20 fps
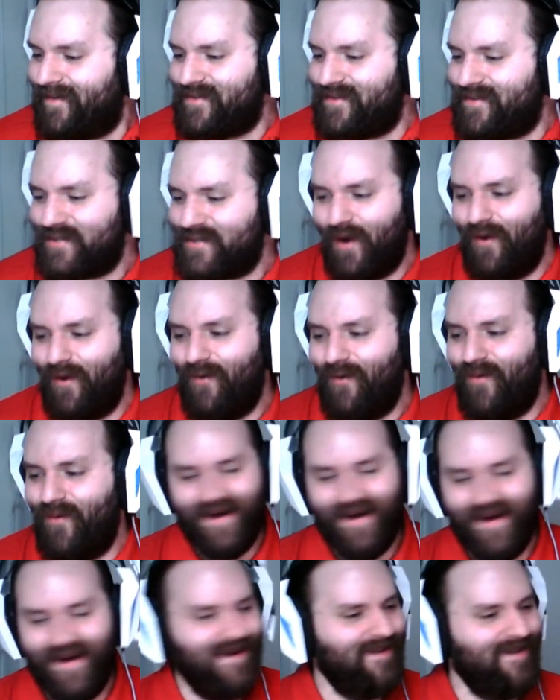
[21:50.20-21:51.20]

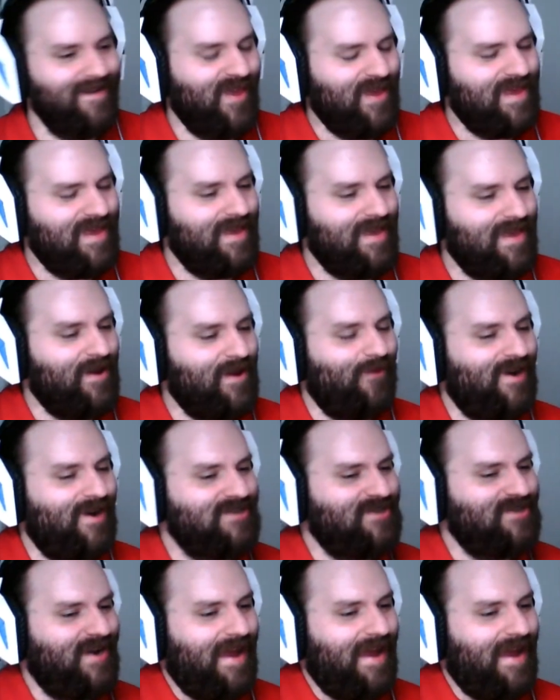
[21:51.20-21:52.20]
So you can
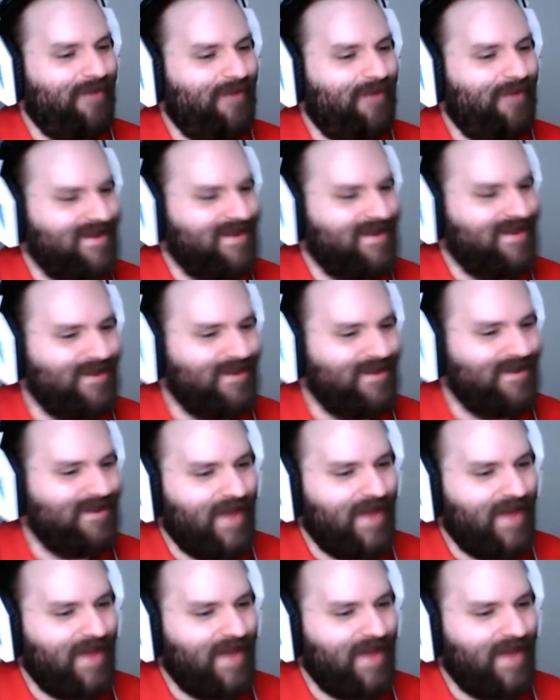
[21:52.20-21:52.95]
watch your Netflix and all that